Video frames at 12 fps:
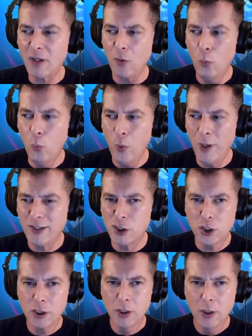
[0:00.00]

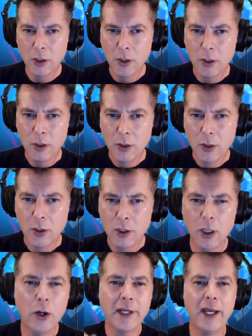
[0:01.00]
which
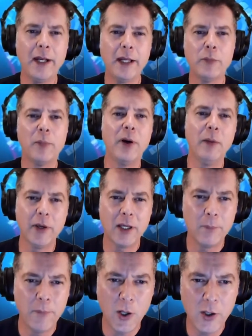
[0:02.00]
Clark County
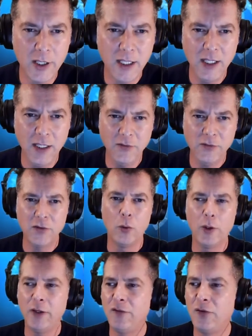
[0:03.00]
Republican Party he's
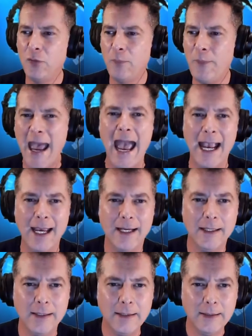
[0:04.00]
going to
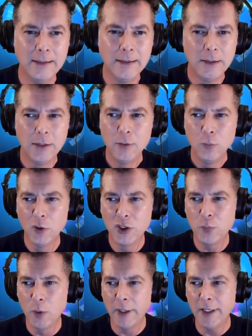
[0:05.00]
back,
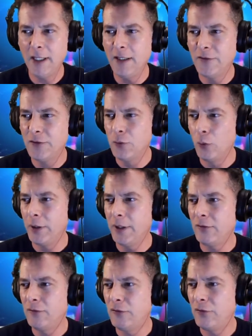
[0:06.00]
which one he's
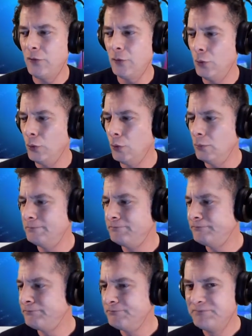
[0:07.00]
going to
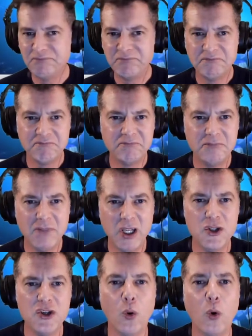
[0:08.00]

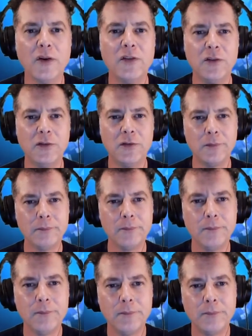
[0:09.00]
endorse
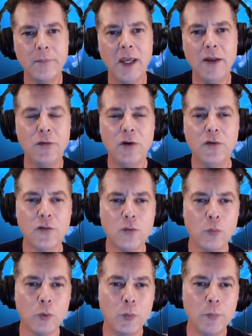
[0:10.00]
as his
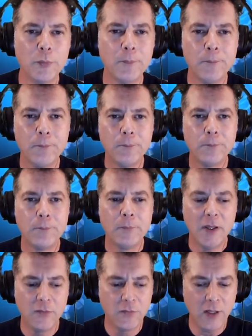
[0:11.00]
group,
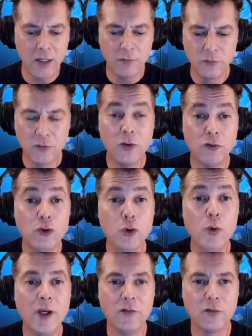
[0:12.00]
as to
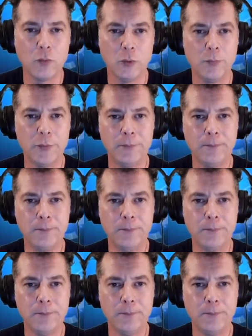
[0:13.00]
his group,